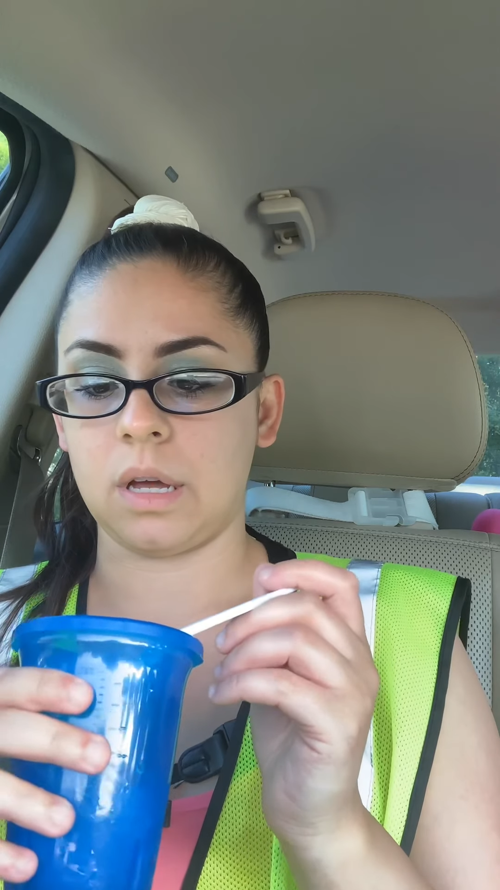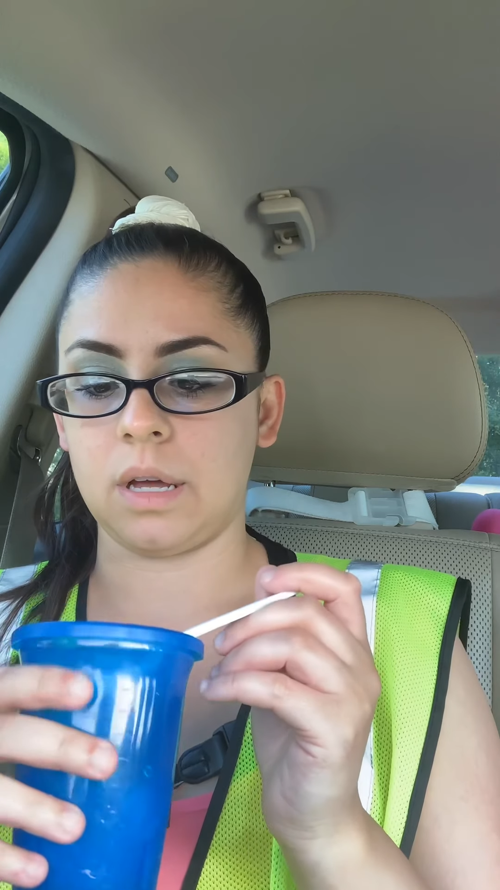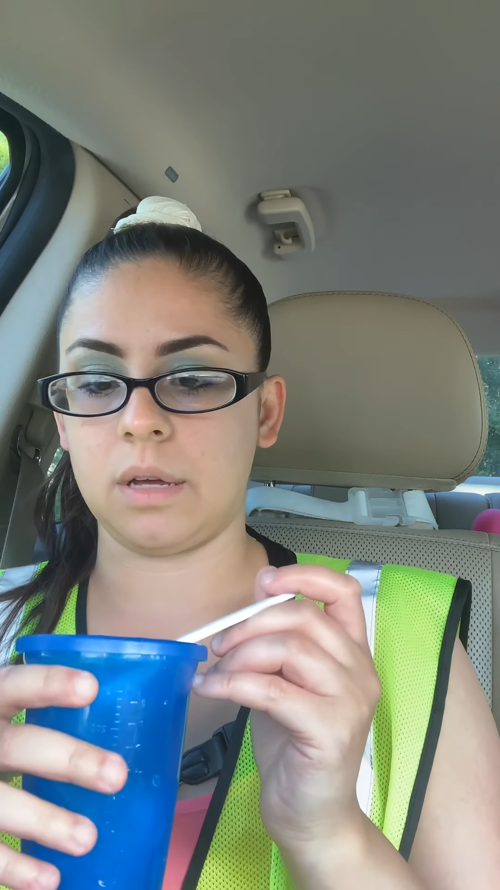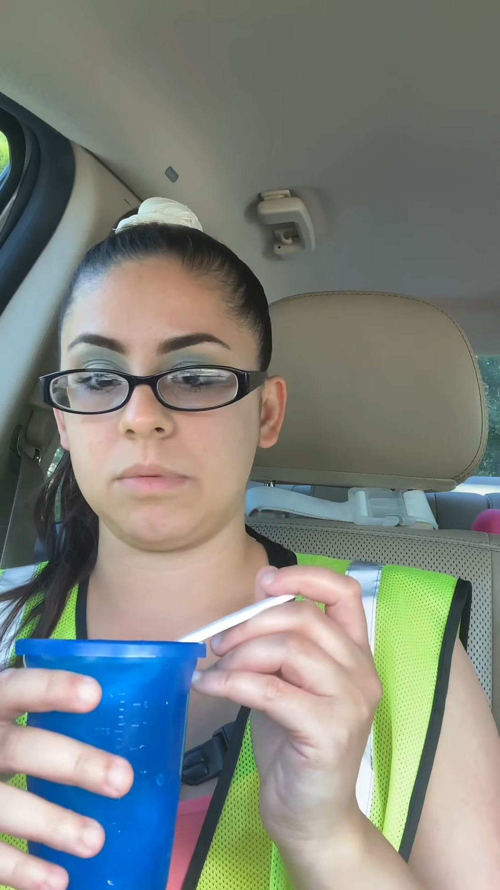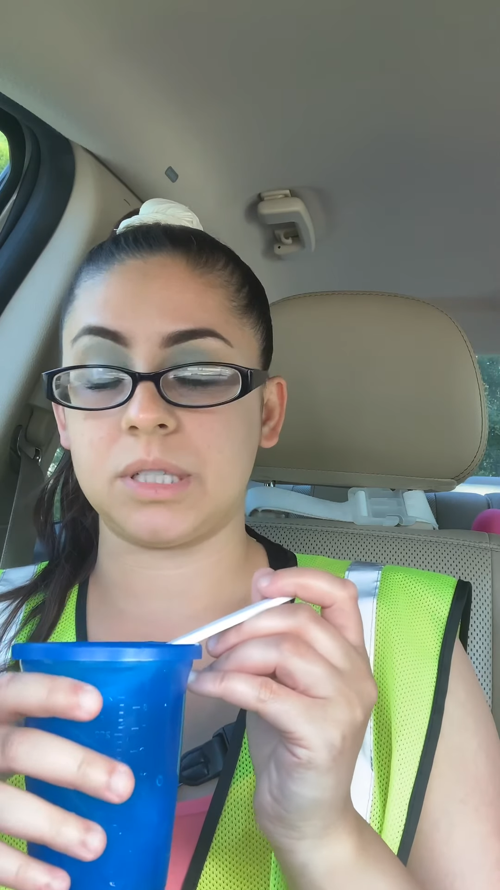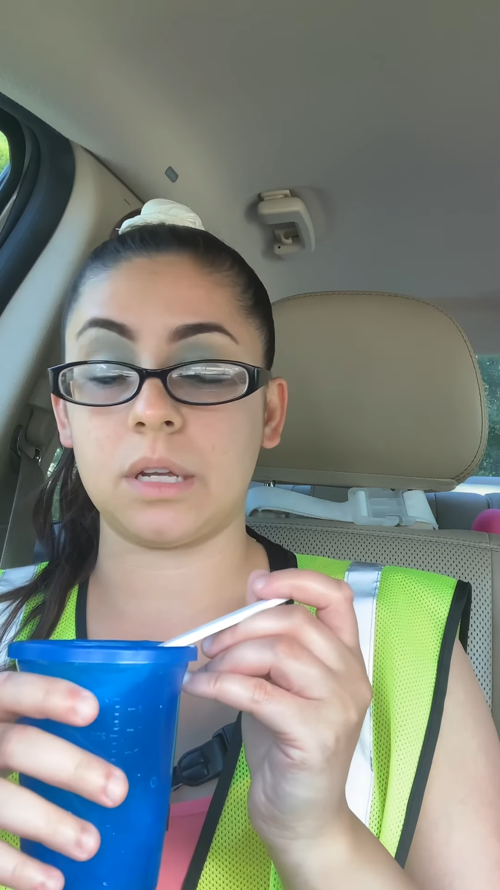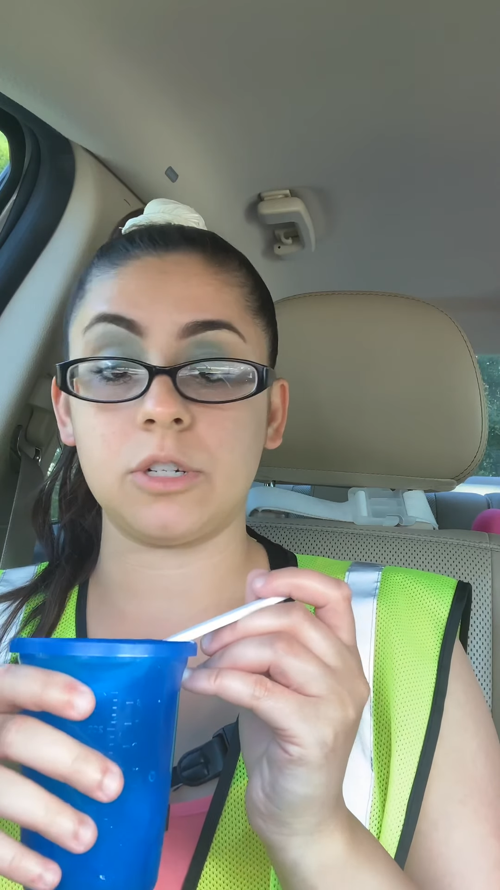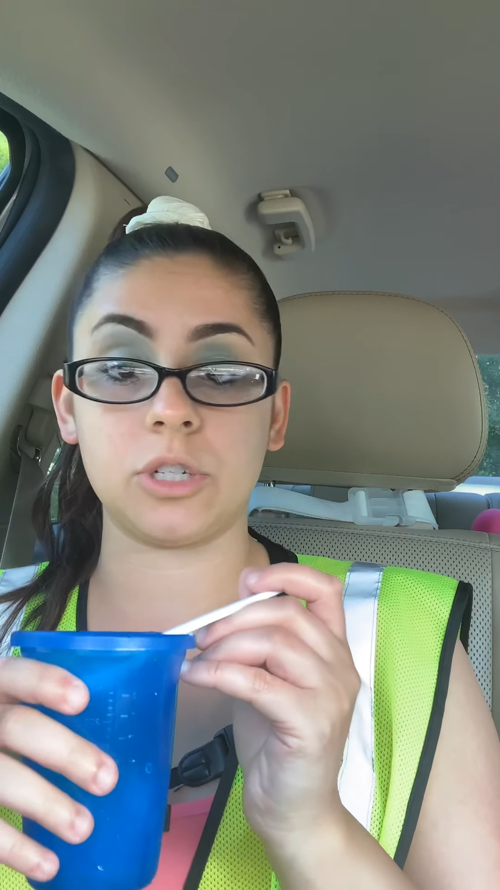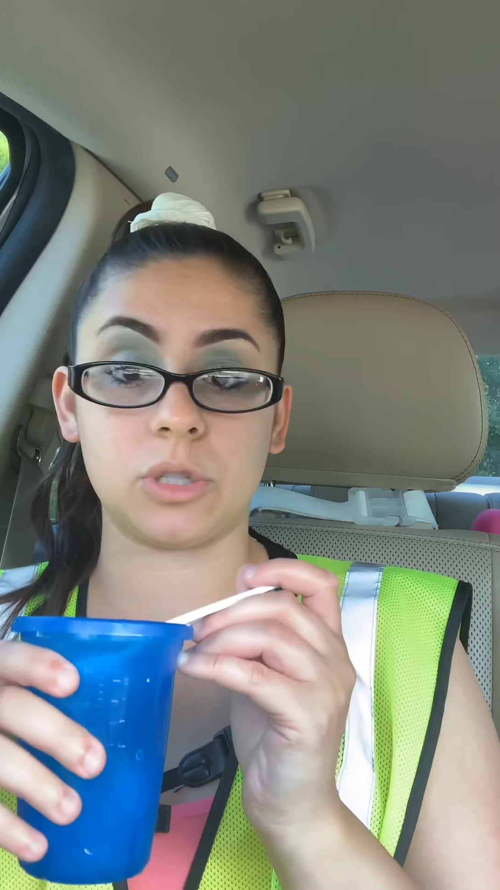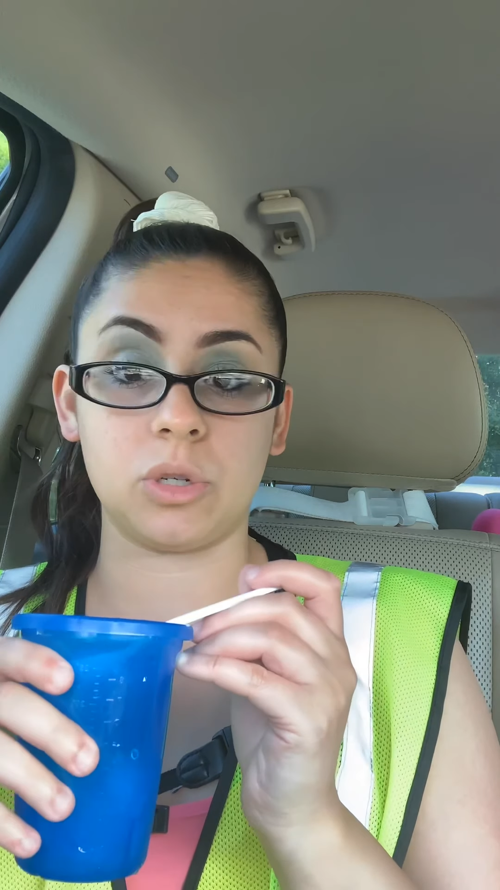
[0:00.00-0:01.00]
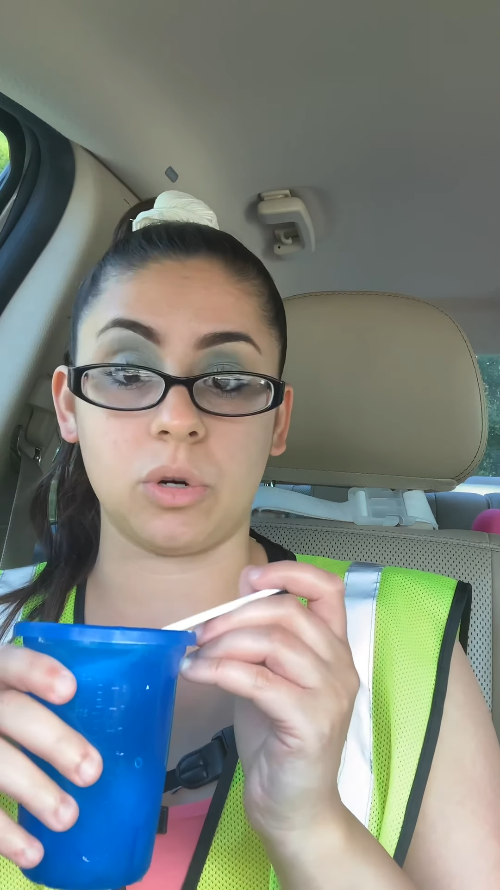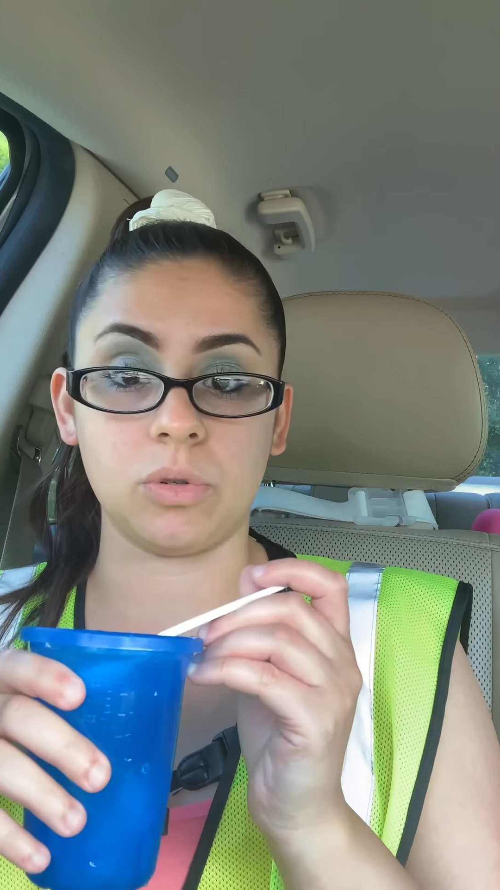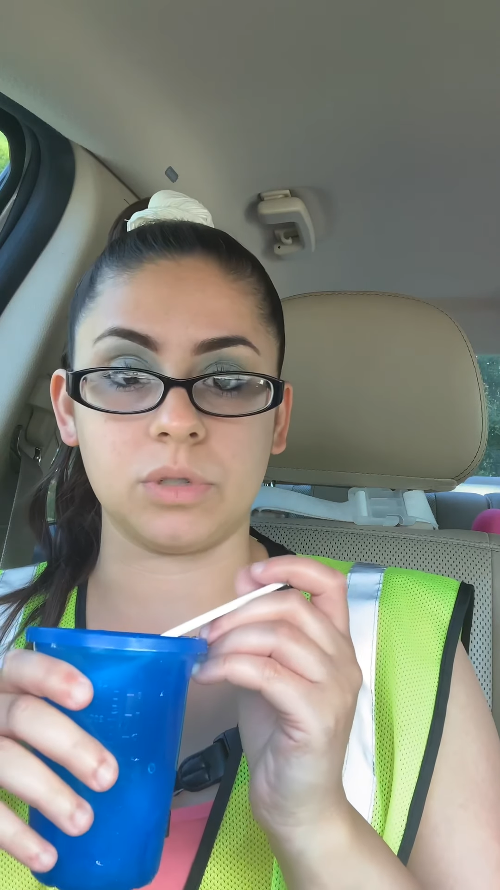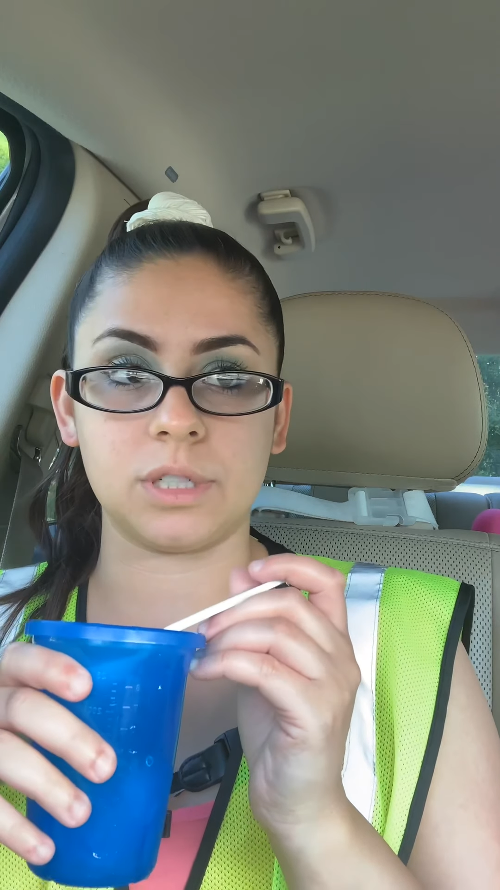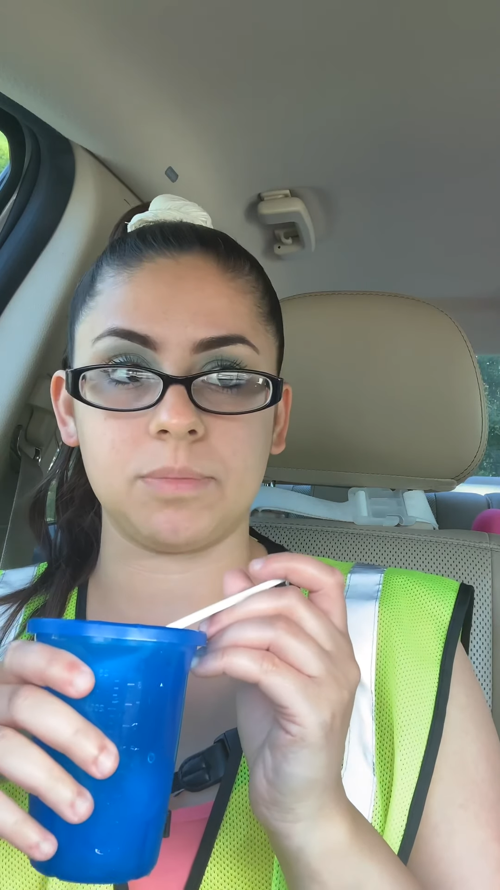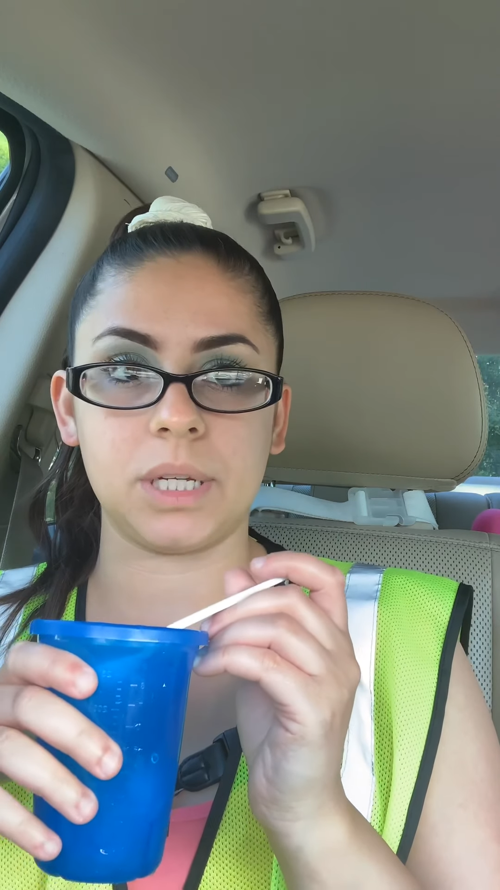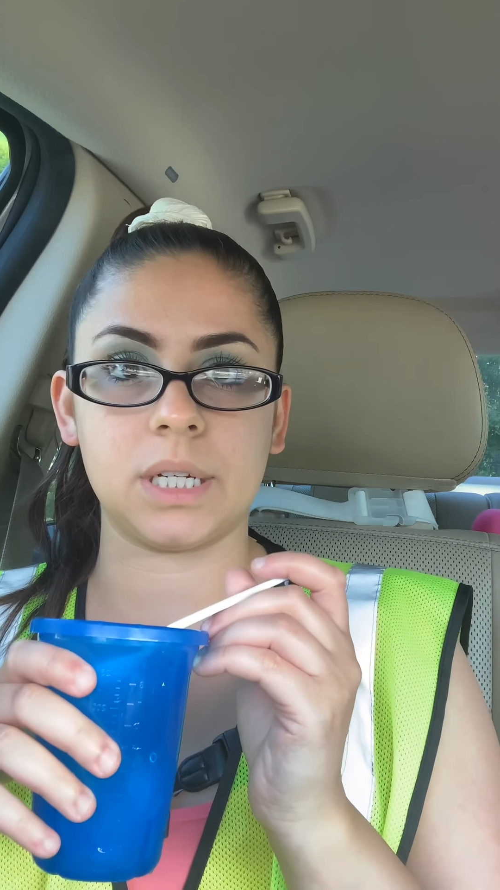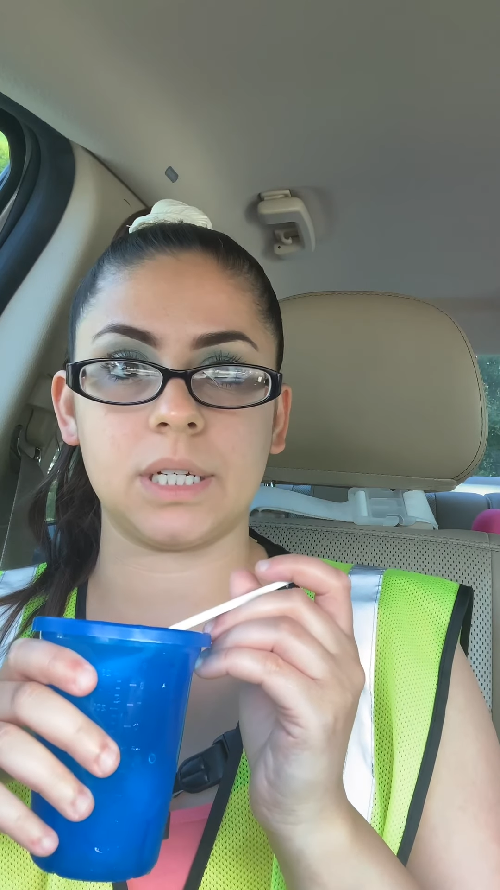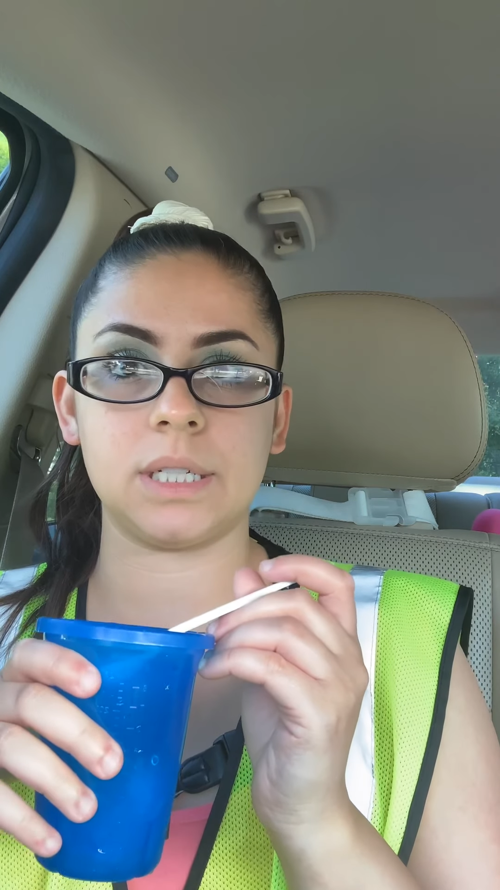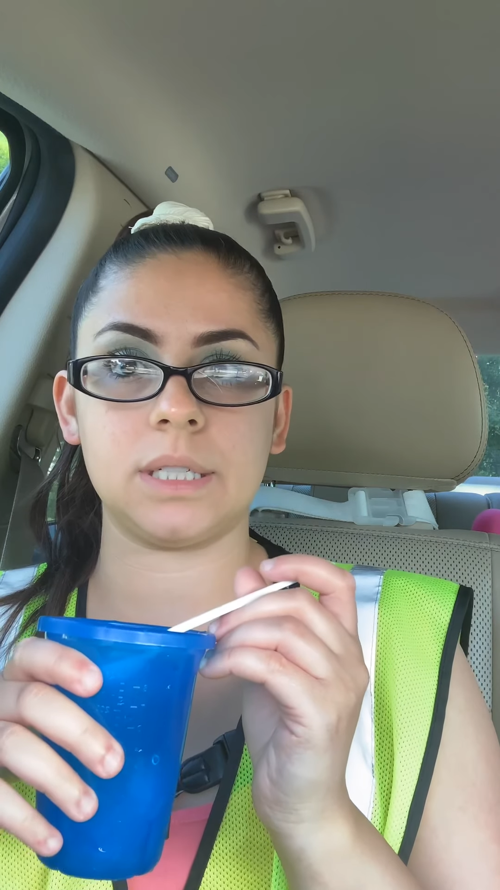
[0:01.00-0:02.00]
instead of just goals,
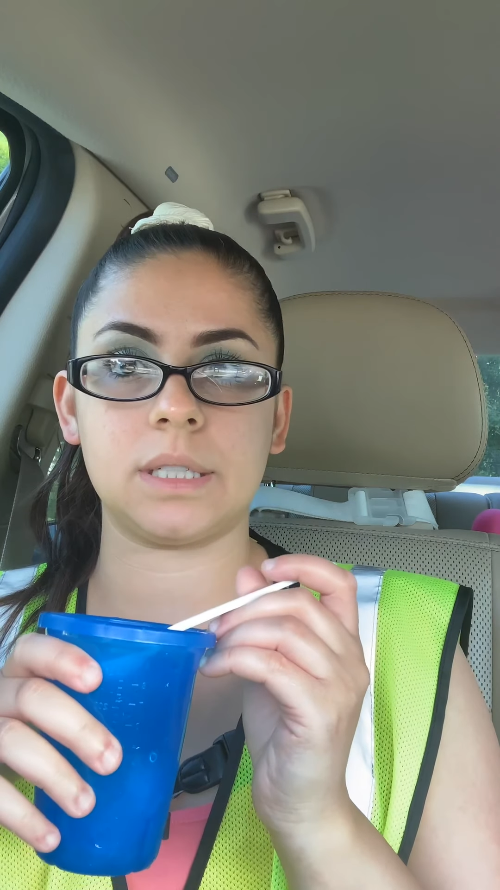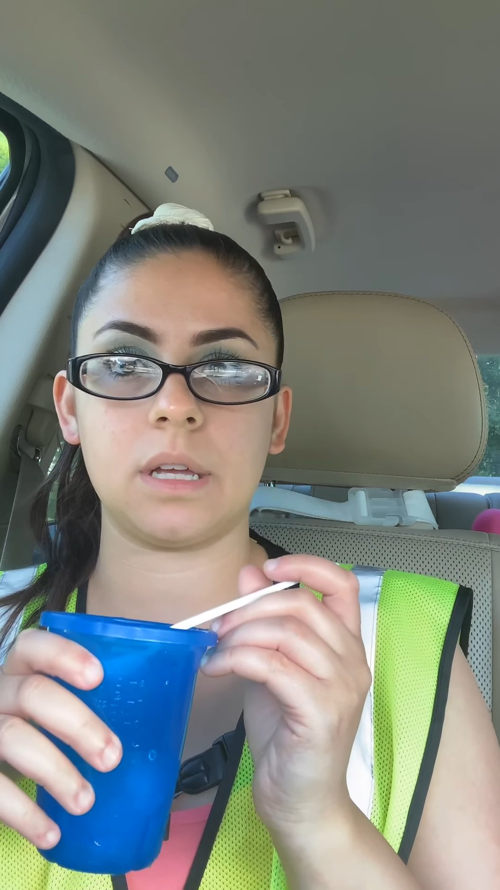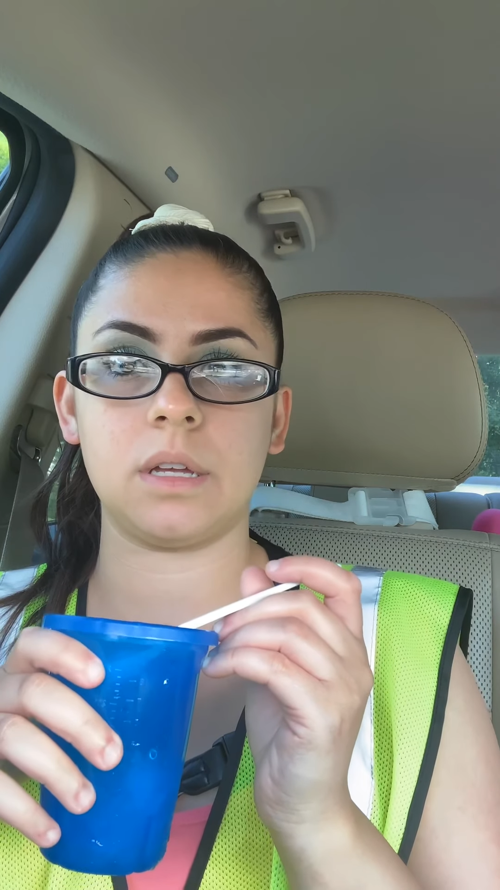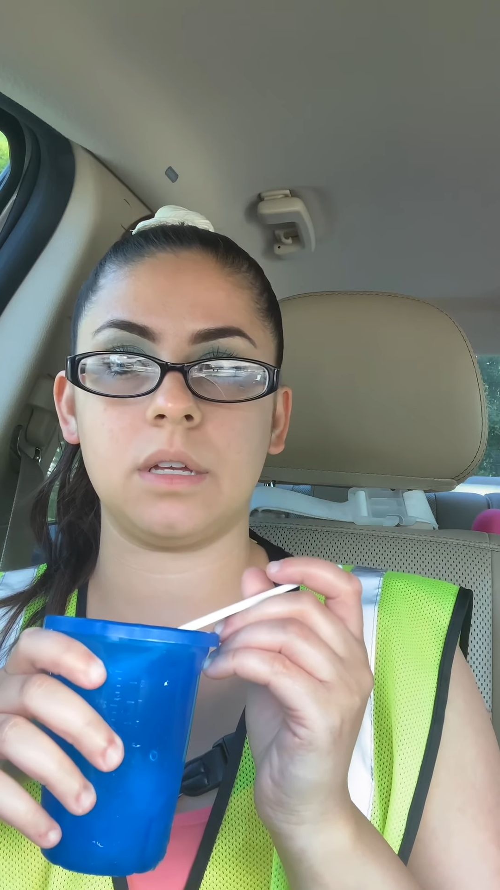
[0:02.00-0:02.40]
because